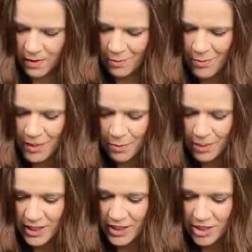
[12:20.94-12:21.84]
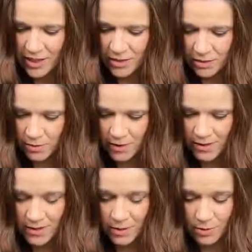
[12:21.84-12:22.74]
I'm being pretty gentle where
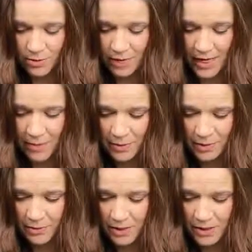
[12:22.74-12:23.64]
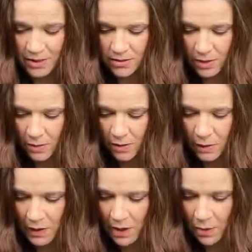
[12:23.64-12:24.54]
these overlap. I want to
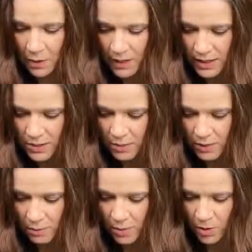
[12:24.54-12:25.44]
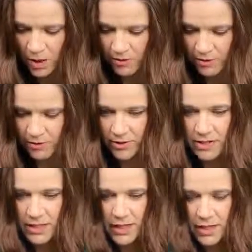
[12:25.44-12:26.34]
work quick so I don't pull off a
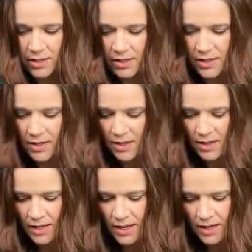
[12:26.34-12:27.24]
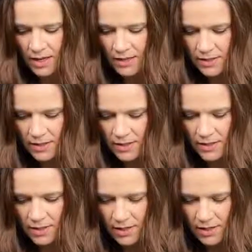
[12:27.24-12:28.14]
first layer, and
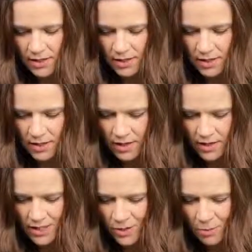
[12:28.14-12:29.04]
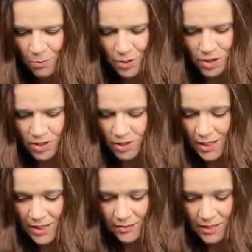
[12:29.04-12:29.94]
I don't push the
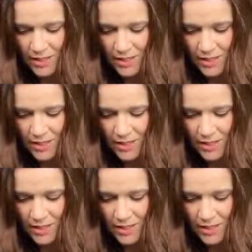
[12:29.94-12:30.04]
transfer